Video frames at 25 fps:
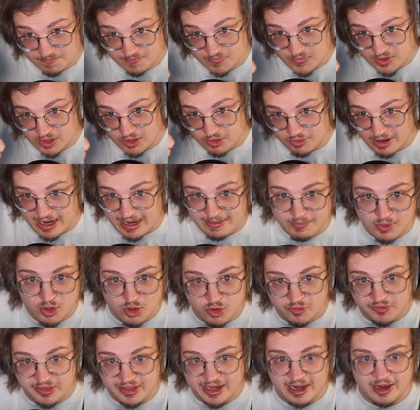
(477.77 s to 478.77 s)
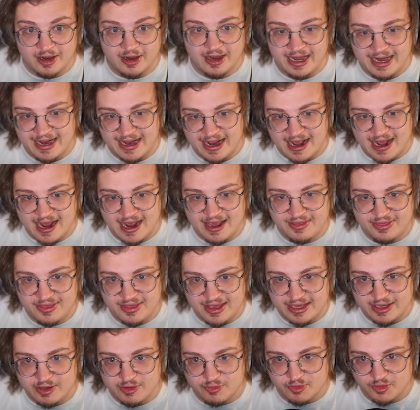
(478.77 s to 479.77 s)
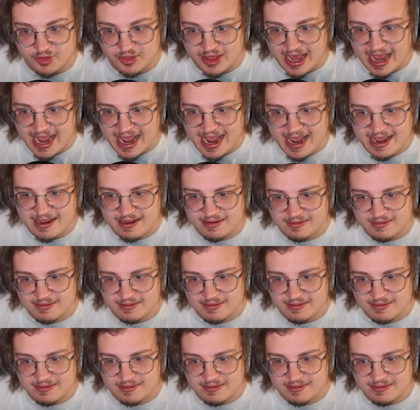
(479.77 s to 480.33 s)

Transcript: Great move there, AI. Thank you for that.